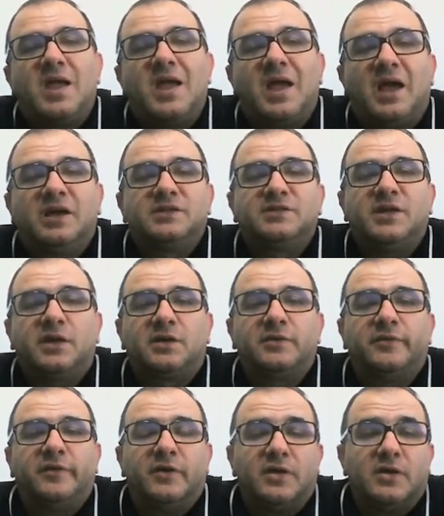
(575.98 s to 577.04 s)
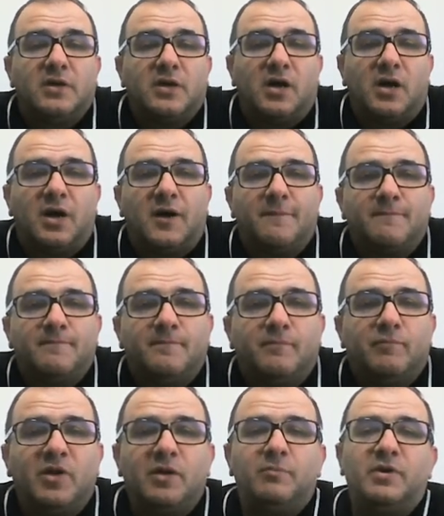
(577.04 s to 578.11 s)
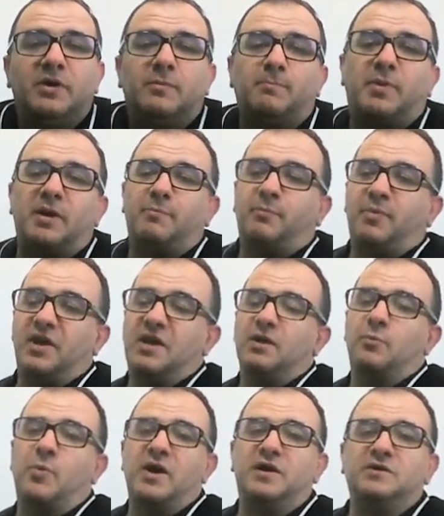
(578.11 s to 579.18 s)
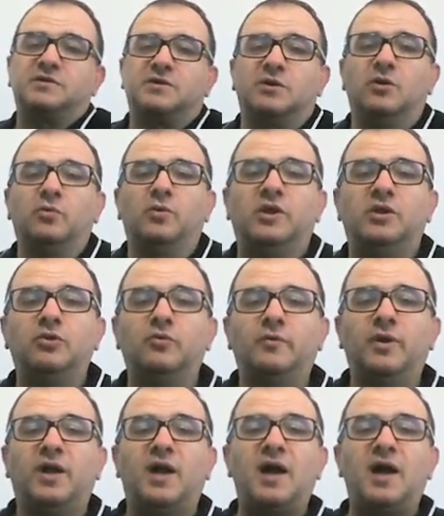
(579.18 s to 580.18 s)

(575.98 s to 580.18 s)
And second, maybe by playing very slowly you will